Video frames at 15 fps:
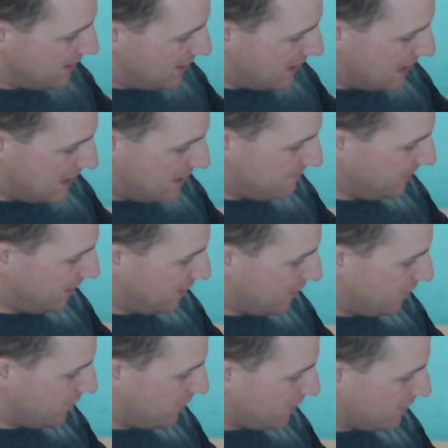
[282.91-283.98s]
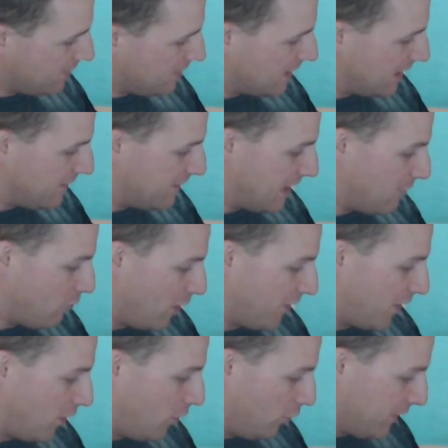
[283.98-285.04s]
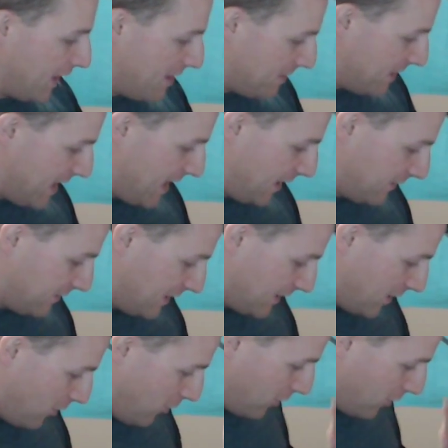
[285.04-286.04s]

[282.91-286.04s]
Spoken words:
They won the whole damn thing, like the whole